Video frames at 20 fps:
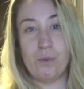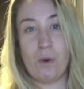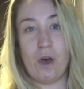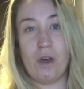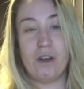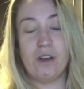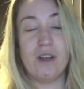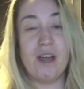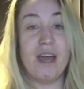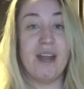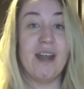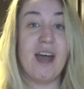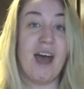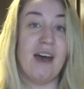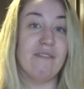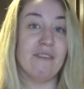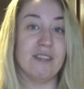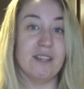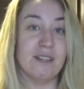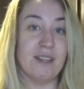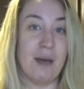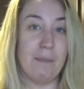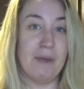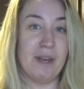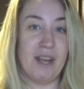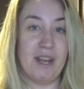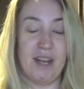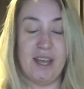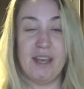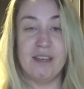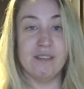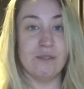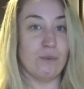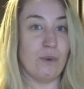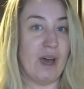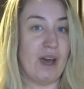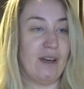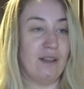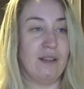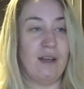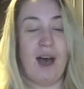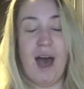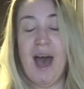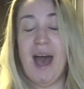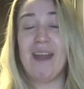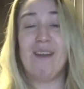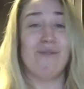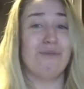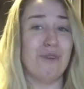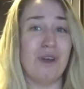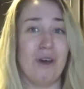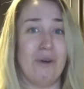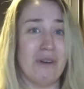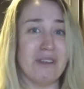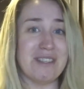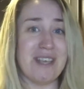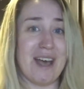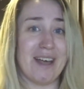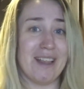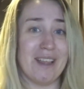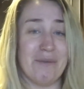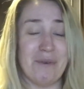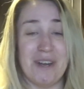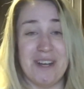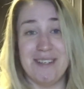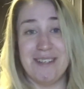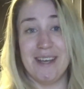water, and having a lemon in it as well. I don't know exactly what it